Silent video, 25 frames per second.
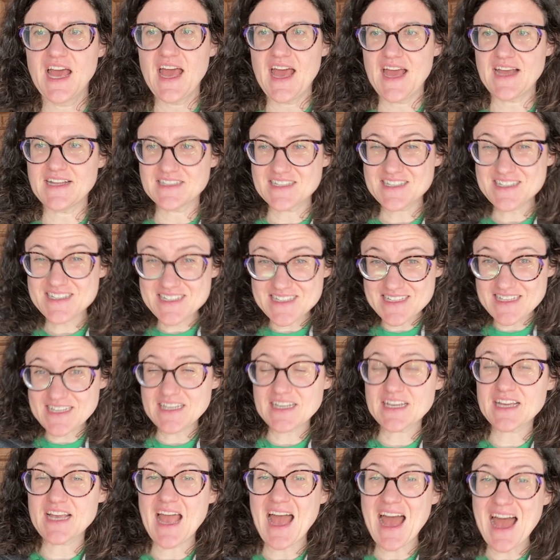and
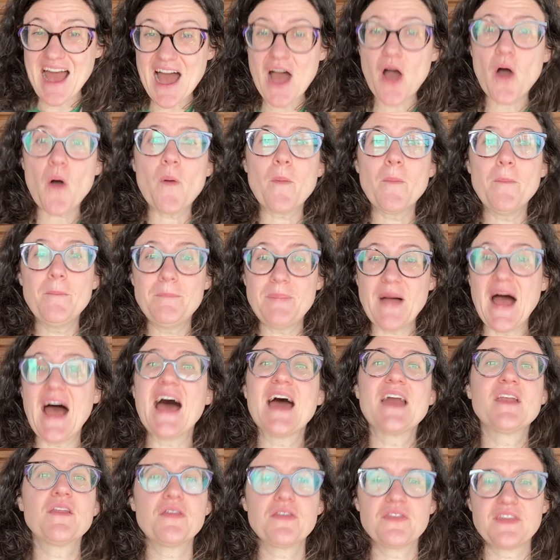seeing how
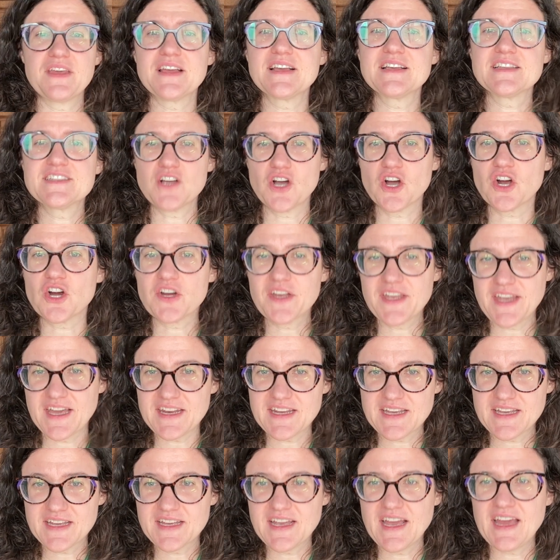bad things are
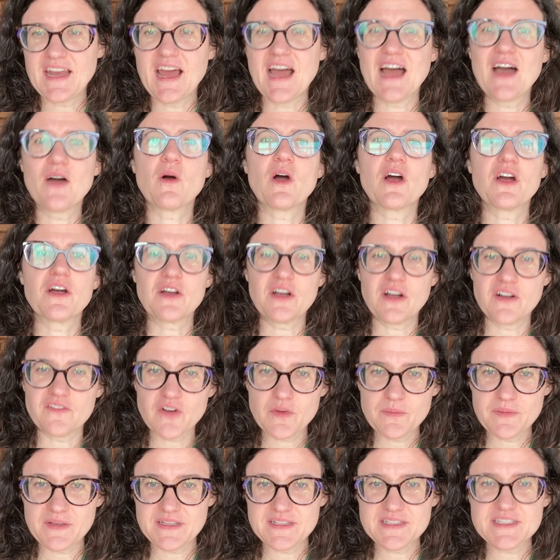getting and how our
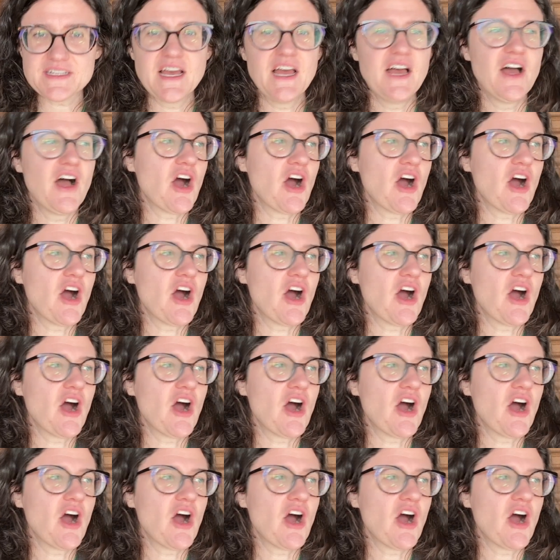government,